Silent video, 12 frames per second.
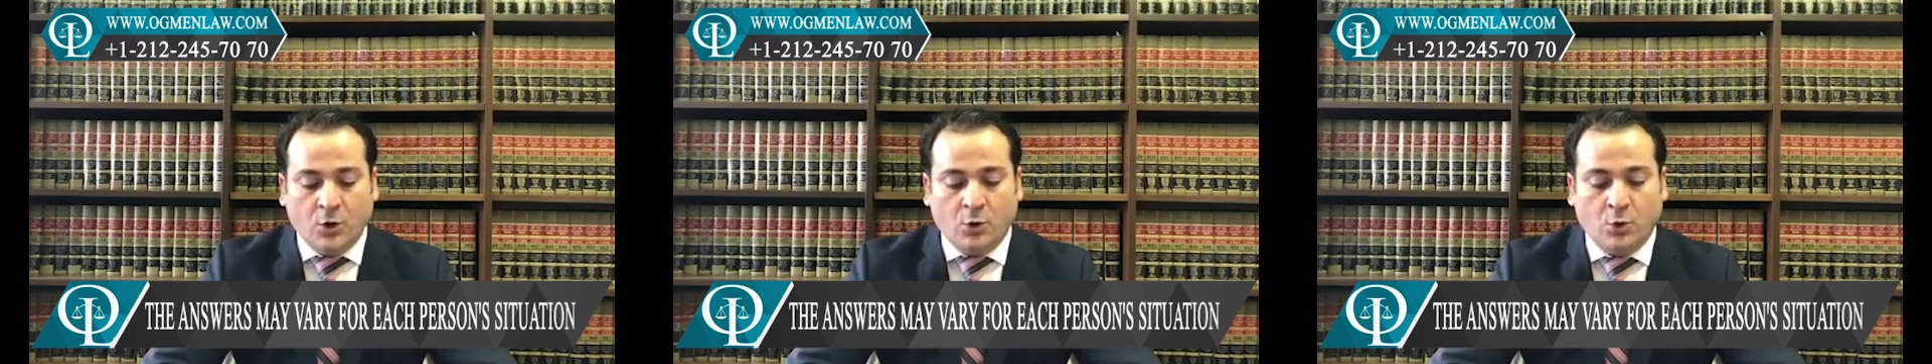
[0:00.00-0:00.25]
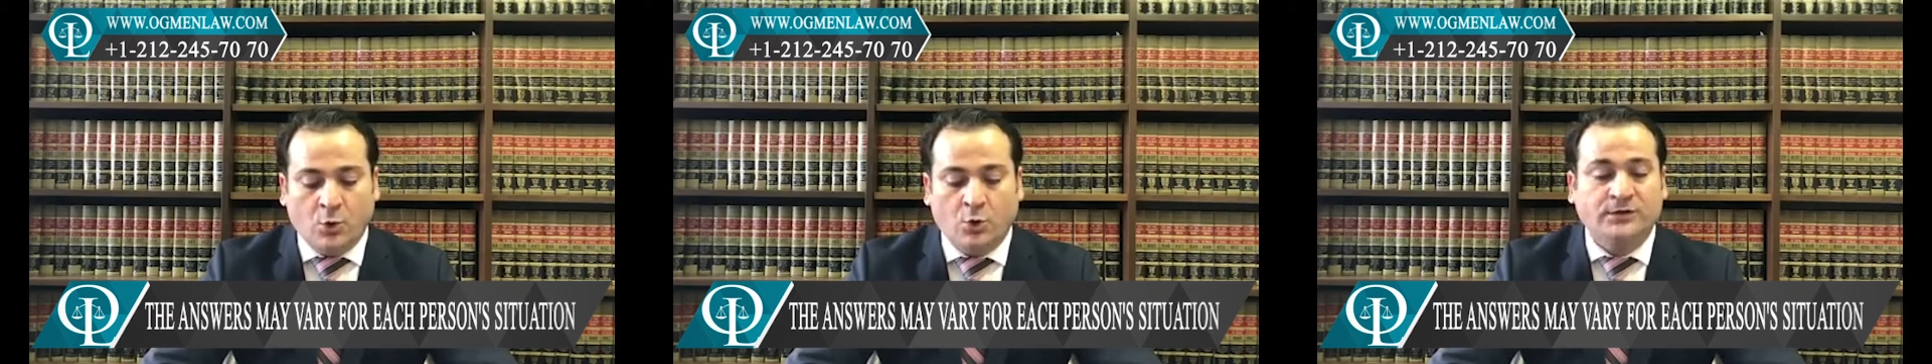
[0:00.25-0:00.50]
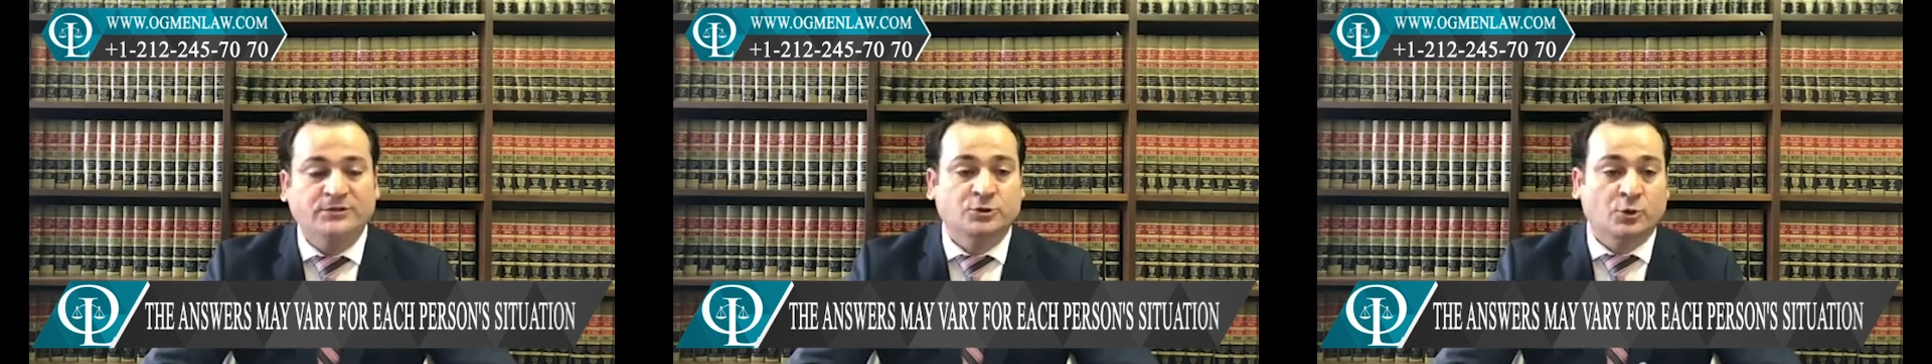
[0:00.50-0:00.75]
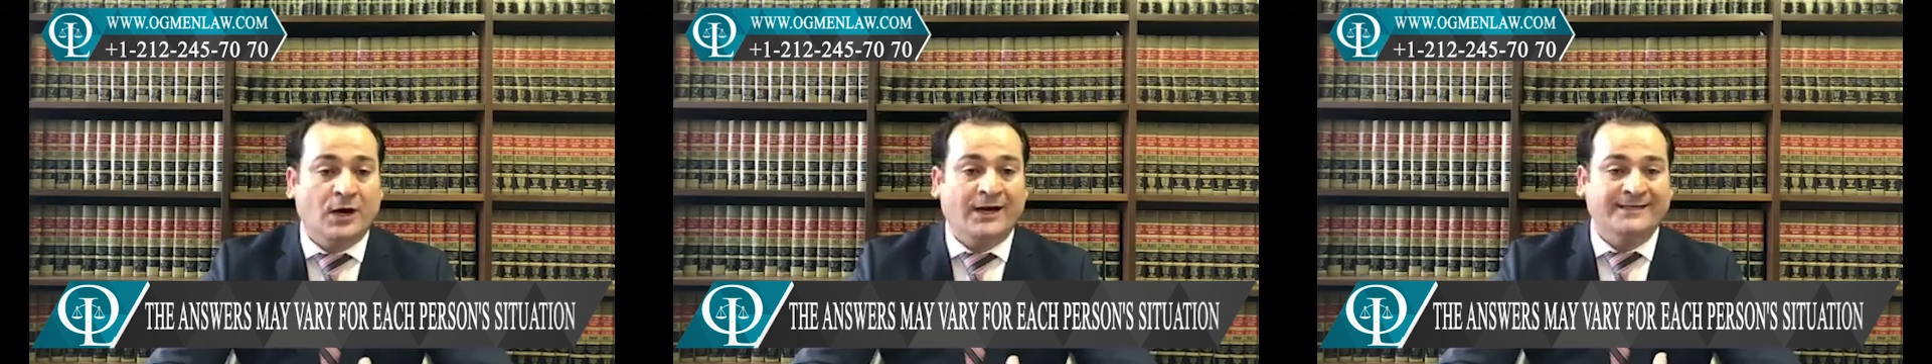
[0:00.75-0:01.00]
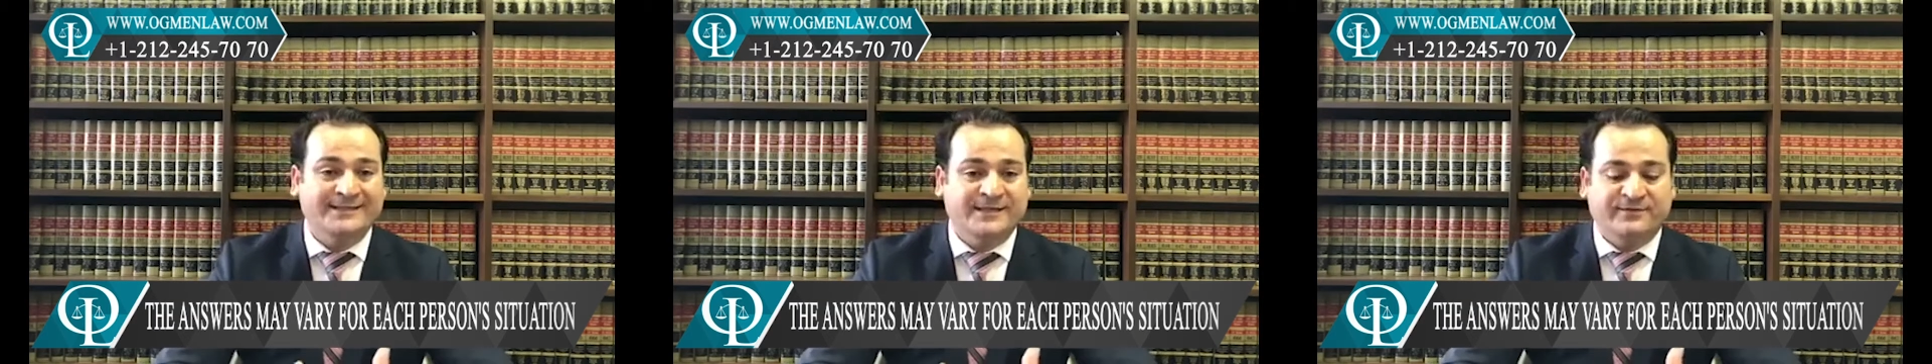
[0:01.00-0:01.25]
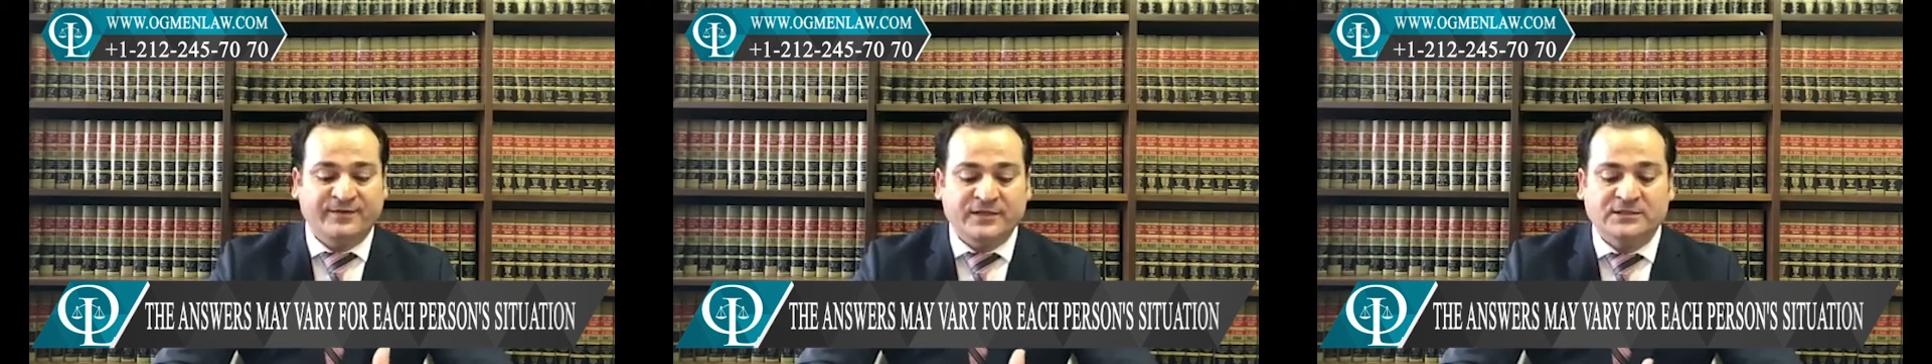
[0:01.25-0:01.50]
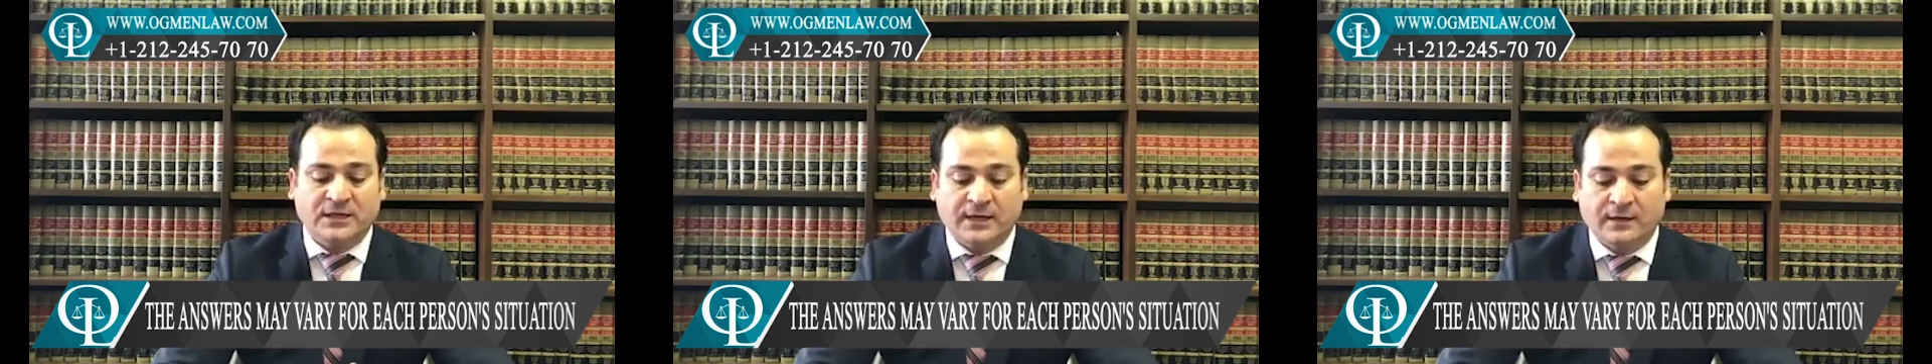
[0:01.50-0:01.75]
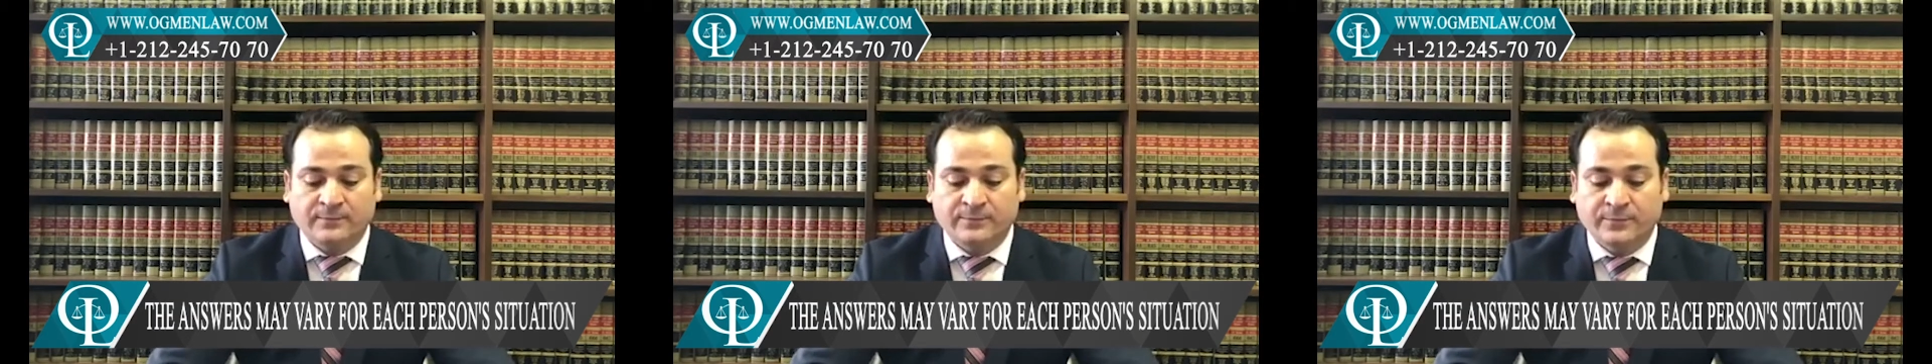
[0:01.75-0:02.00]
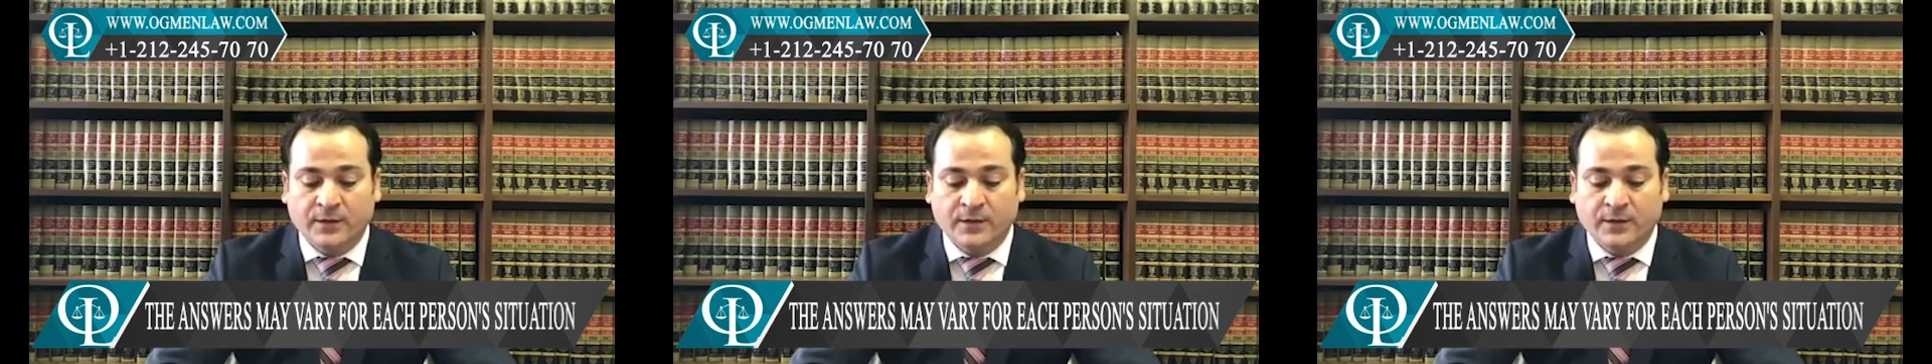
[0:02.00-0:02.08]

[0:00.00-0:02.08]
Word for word: Or do I need a visa?